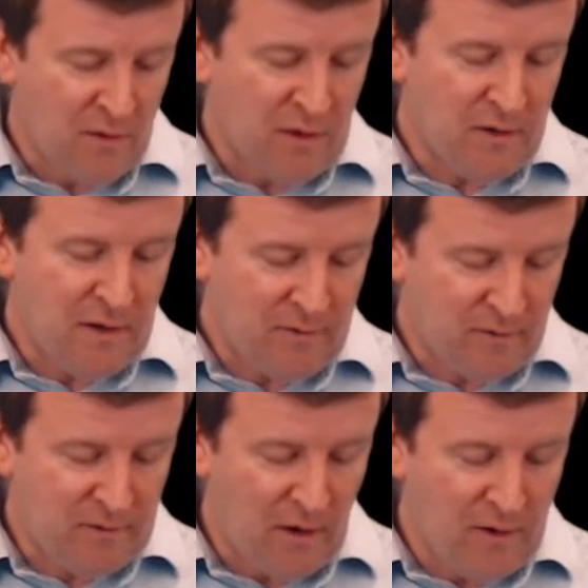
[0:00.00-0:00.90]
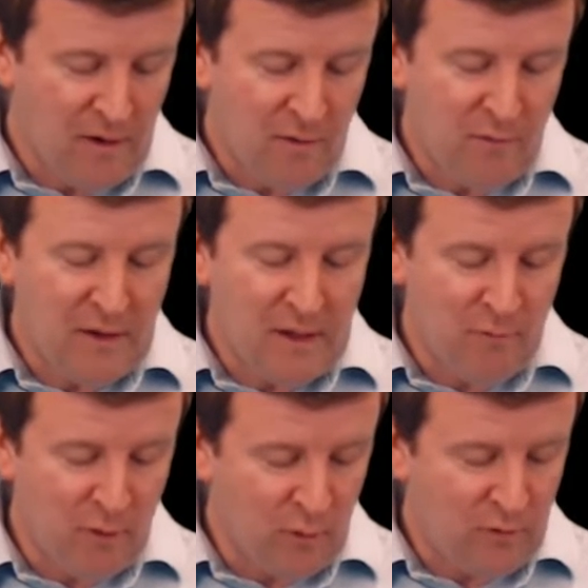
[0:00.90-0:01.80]
that are necessary for the
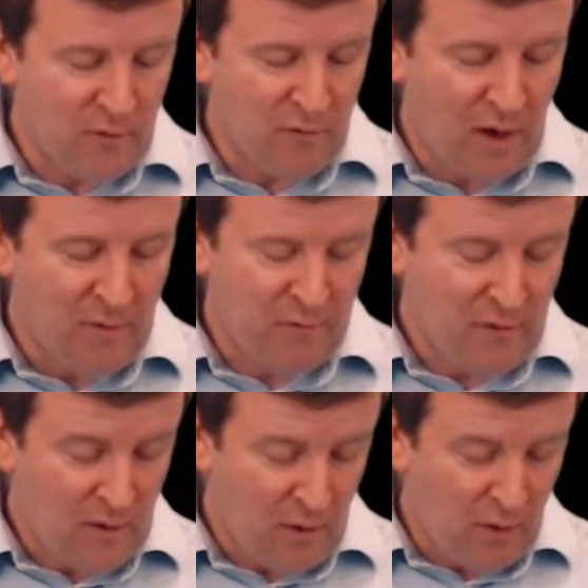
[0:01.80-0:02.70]
evolution of life